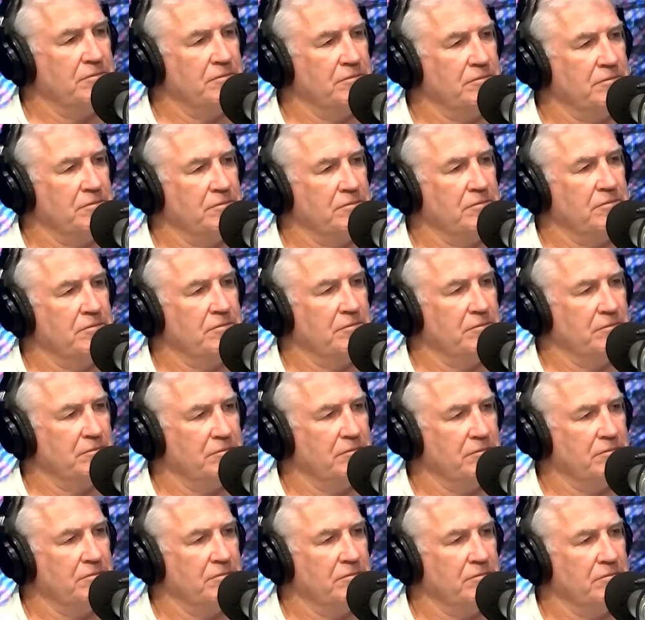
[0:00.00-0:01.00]

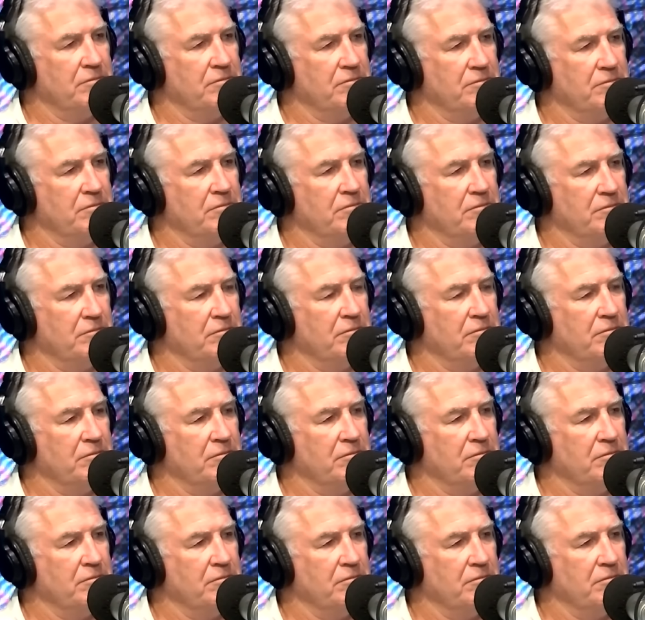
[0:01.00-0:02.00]

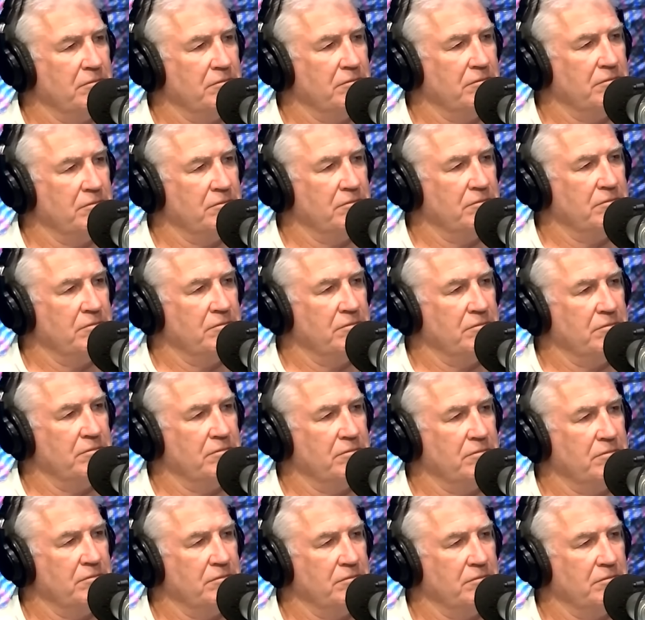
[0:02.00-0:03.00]

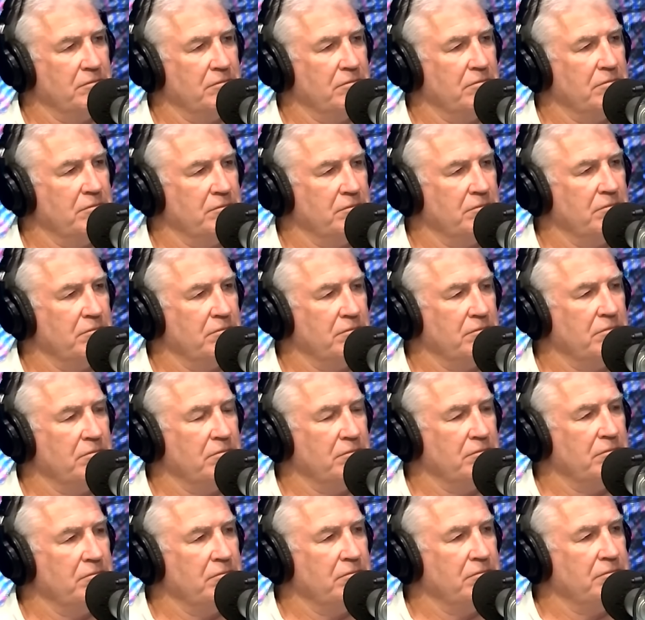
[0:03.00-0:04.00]
This person isn't speaking.